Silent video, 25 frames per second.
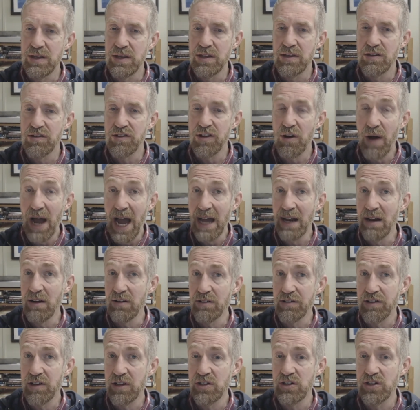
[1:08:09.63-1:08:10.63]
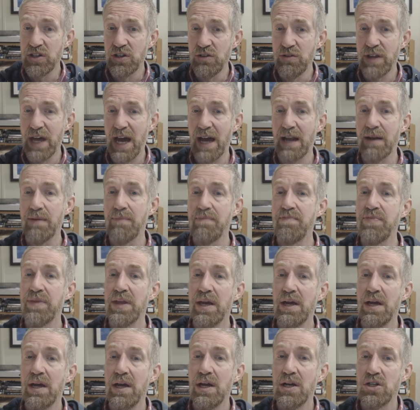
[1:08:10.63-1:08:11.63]
So adults can do that.
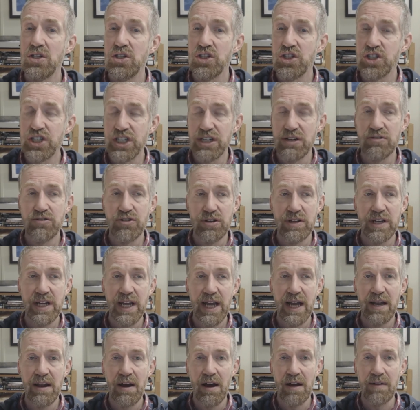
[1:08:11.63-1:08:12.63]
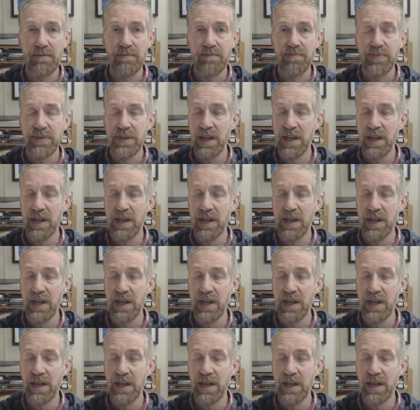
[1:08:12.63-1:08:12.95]
Children cannot.